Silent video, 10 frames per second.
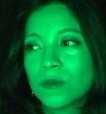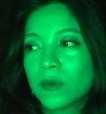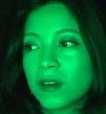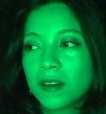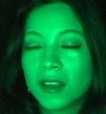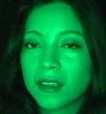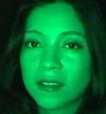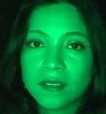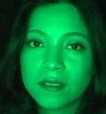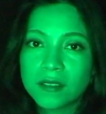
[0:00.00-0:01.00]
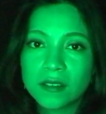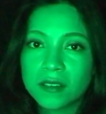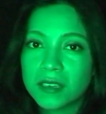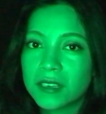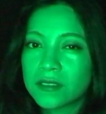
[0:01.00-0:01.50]
were like
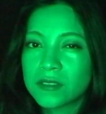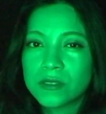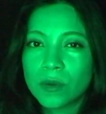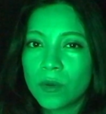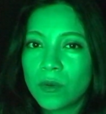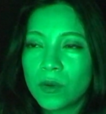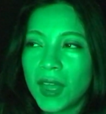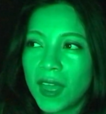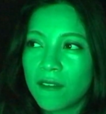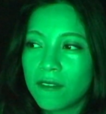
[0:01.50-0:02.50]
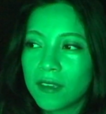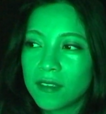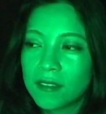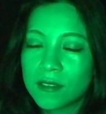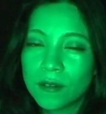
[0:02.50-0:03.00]
turning so heavy,
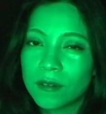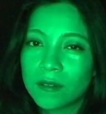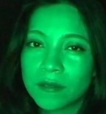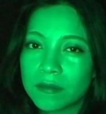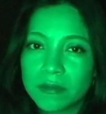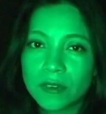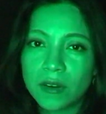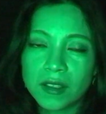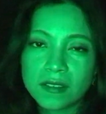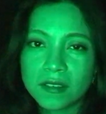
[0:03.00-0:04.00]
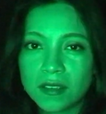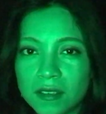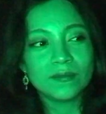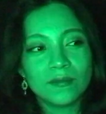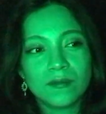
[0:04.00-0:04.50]
so crazy.
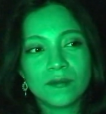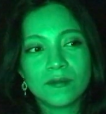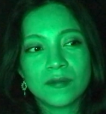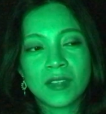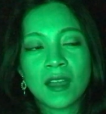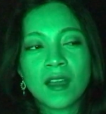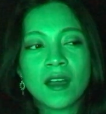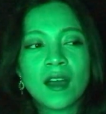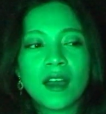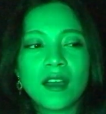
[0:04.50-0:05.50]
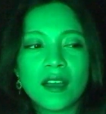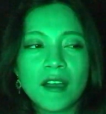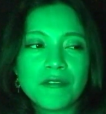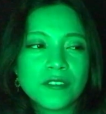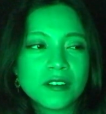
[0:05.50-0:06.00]

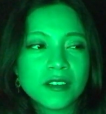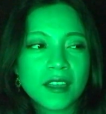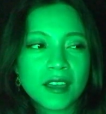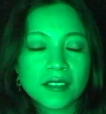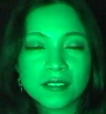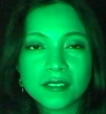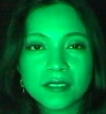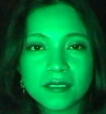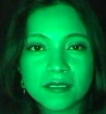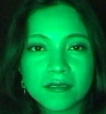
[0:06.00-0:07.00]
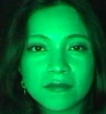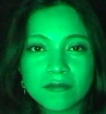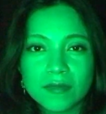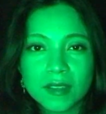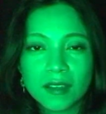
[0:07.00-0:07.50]
After that,
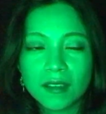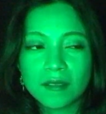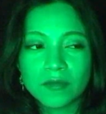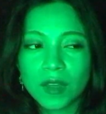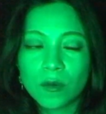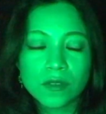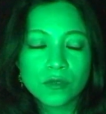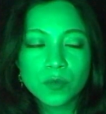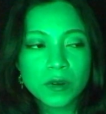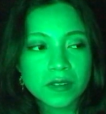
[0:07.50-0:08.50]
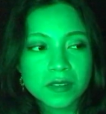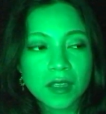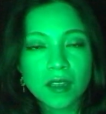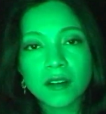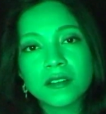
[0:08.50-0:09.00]
I was super
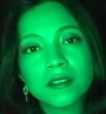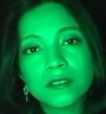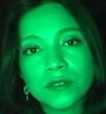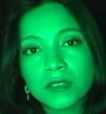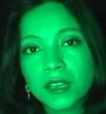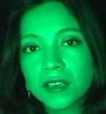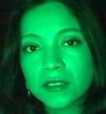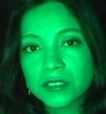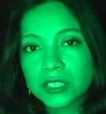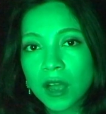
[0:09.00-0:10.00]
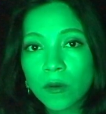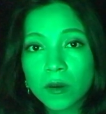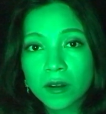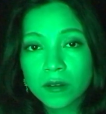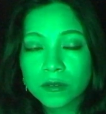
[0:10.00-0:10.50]
scared to take a
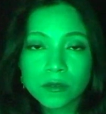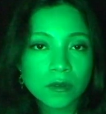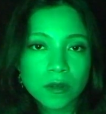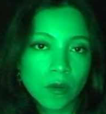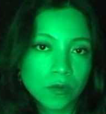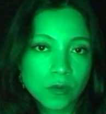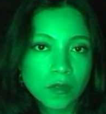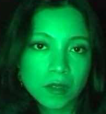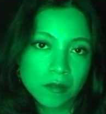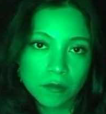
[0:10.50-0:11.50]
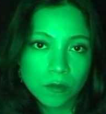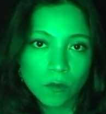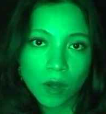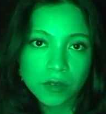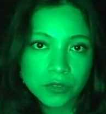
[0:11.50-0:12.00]
shower or to go to the
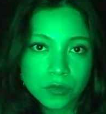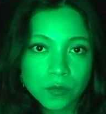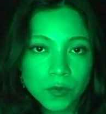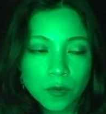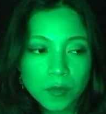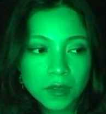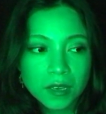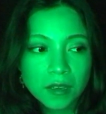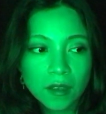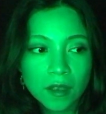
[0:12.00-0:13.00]
washroom normally,